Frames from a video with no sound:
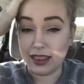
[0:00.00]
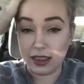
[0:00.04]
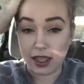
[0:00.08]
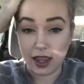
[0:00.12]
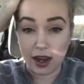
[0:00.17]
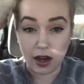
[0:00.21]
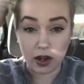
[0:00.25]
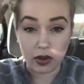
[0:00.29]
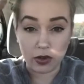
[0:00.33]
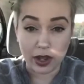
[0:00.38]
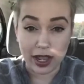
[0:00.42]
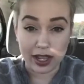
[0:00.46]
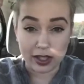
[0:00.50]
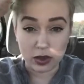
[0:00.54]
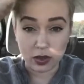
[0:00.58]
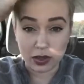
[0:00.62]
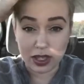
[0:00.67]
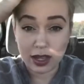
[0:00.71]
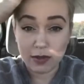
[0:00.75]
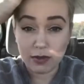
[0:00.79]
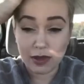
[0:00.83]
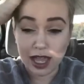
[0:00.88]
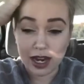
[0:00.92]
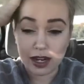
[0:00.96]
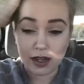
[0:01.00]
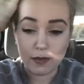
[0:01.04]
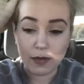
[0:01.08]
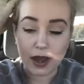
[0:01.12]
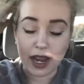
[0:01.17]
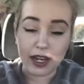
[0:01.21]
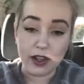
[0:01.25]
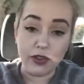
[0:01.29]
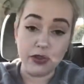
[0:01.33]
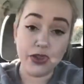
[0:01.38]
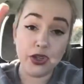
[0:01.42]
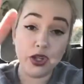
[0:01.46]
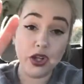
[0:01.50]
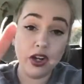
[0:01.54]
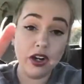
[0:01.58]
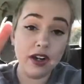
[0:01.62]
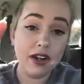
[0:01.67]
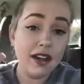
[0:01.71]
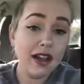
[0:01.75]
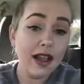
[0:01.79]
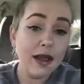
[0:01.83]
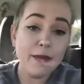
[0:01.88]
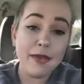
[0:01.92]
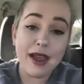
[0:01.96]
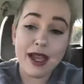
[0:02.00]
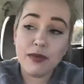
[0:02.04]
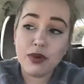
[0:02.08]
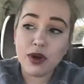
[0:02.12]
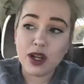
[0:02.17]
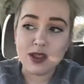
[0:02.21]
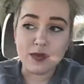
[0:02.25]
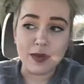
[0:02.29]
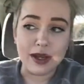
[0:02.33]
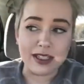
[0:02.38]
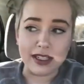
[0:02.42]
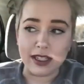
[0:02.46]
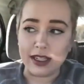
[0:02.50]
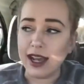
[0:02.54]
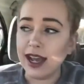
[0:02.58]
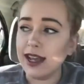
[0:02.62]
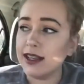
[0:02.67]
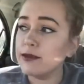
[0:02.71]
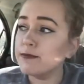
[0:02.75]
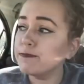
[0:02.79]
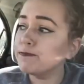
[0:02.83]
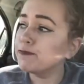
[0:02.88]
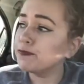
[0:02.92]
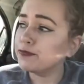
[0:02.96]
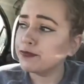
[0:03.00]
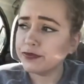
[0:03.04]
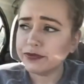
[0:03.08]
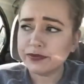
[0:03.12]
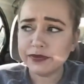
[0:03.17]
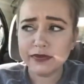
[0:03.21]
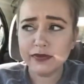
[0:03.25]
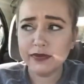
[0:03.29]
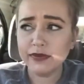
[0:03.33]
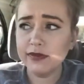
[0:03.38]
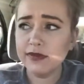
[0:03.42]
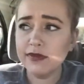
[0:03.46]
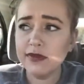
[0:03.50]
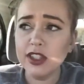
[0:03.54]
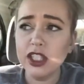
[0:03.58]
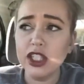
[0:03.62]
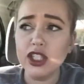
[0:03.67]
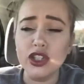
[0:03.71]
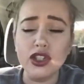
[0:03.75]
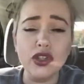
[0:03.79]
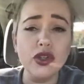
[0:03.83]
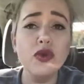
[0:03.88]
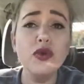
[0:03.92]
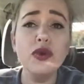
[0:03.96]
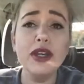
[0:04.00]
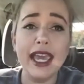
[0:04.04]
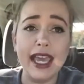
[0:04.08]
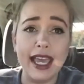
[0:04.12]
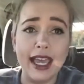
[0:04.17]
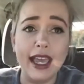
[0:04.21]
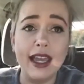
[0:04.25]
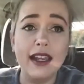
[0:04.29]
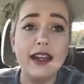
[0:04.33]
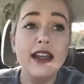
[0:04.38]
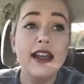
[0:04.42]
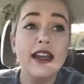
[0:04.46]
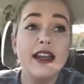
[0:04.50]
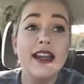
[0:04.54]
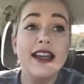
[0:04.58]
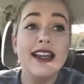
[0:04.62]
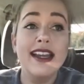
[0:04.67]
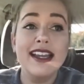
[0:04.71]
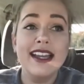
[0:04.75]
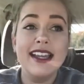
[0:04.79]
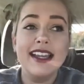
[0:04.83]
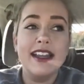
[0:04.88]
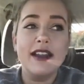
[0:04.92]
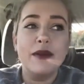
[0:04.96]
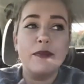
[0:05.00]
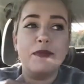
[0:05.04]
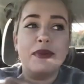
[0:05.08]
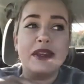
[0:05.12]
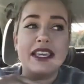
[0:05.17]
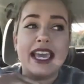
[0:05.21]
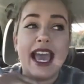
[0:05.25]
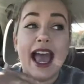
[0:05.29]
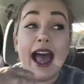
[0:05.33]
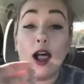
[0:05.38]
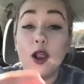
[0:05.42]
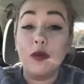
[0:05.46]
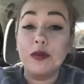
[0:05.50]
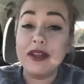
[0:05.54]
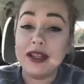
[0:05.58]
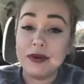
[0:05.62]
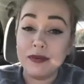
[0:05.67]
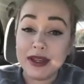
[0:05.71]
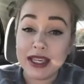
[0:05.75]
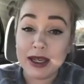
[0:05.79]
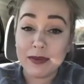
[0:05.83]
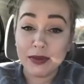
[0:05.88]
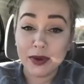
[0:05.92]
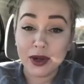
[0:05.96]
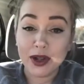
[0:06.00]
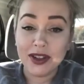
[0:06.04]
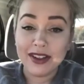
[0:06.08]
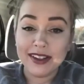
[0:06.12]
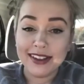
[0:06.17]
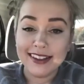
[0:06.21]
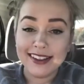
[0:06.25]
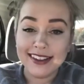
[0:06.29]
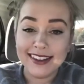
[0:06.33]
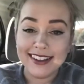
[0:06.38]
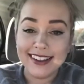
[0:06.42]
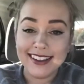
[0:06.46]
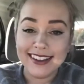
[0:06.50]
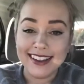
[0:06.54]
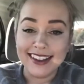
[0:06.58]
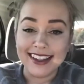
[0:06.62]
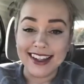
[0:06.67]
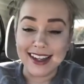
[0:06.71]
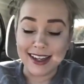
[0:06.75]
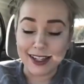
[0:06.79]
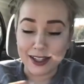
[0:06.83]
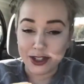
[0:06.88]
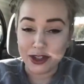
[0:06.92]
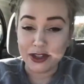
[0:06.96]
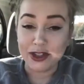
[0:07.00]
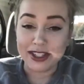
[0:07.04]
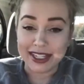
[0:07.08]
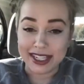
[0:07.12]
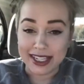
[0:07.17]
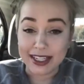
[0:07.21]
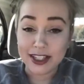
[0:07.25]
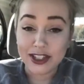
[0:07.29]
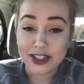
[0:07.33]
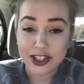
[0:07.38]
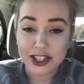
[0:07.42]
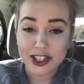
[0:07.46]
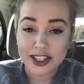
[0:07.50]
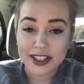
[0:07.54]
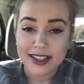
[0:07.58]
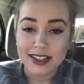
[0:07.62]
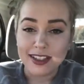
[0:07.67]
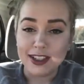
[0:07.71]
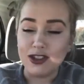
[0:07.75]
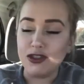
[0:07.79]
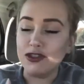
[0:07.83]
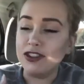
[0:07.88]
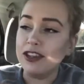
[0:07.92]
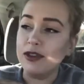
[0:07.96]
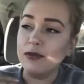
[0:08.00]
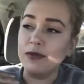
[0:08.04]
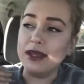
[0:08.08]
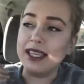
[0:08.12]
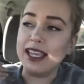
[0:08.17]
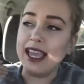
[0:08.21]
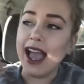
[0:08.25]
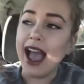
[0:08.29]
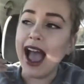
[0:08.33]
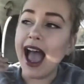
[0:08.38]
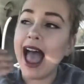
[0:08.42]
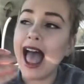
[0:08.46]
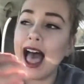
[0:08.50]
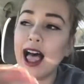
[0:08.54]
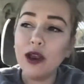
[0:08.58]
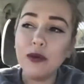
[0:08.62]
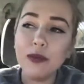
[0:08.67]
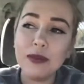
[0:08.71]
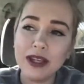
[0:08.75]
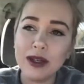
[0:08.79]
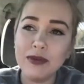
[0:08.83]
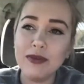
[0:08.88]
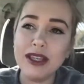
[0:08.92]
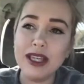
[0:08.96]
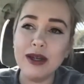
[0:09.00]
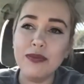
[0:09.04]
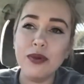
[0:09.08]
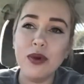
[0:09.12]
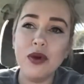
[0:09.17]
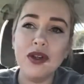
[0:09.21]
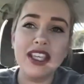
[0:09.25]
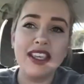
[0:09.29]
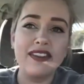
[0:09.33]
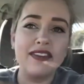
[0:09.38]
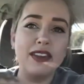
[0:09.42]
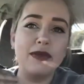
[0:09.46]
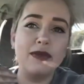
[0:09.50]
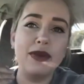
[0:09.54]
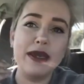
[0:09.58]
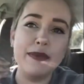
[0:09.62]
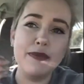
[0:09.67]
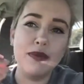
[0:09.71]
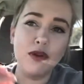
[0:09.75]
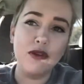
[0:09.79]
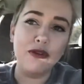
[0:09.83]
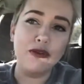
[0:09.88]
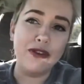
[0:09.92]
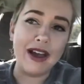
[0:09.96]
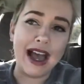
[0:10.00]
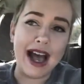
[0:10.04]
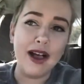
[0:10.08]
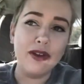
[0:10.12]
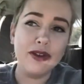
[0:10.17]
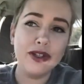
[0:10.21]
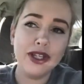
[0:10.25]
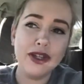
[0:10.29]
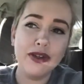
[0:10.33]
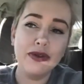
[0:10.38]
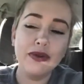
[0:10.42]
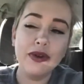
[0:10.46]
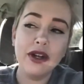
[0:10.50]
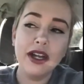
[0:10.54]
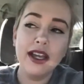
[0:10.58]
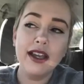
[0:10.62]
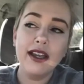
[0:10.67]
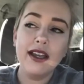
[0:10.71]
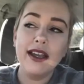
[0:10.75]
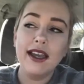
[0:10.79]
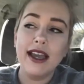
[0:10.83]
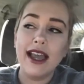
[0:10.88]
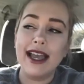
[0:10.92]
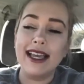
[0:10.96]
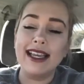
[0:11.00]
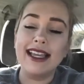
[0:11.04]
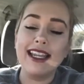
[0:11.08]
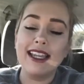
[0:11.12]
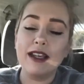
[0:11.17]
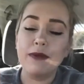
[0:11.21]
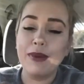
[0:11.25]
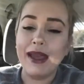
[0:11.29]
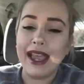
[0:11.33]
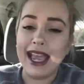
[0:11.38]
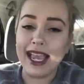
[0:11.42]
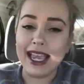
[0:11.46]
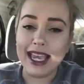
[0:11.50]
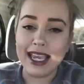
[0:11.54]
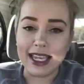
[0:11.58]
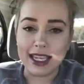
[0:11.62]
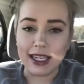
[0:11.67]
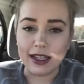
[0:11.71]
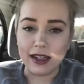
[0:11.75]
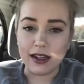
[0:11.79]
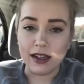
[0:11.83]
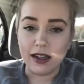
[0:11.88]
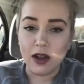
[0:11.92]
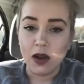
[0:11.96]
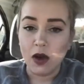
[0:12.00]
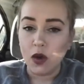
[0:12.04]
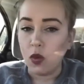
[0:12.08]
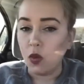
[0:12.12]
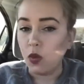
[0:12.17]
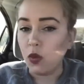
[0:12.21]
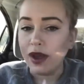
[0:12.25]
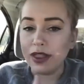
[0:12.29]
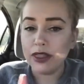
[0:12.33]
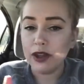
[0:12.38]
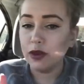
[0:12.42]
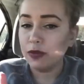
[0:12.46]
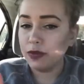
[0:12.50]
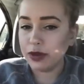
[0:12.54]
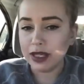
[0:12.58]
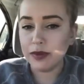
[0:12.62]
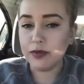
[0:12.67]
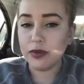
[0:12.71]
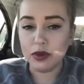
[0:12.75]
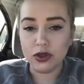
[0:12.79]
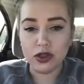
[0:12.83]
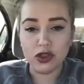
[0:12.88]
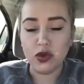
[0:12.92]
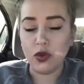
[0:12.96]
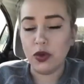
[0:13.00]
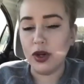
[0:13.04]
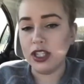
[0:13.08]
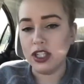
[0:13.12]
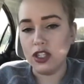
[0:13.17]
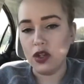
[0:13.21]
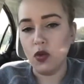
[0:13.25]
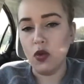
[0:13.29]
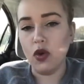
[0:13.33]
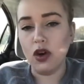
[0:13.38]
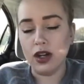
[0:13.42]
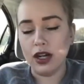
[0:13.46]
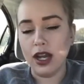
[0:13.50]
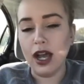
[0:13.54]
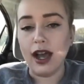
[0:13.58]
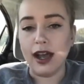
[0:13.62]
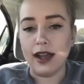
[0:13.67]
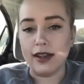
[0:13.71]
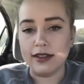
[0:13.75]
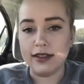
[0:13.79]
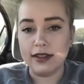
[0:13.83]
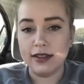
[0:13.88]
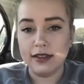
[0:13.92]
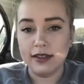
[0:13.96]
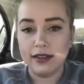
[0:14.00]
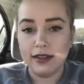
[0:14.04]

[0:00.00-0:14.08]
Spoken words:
there, okay? So keep that in mind. Third, paid prospecting, guys. You can be helping people in your niche. You can be helping people, giving people value, and getting paid whether people join you or not.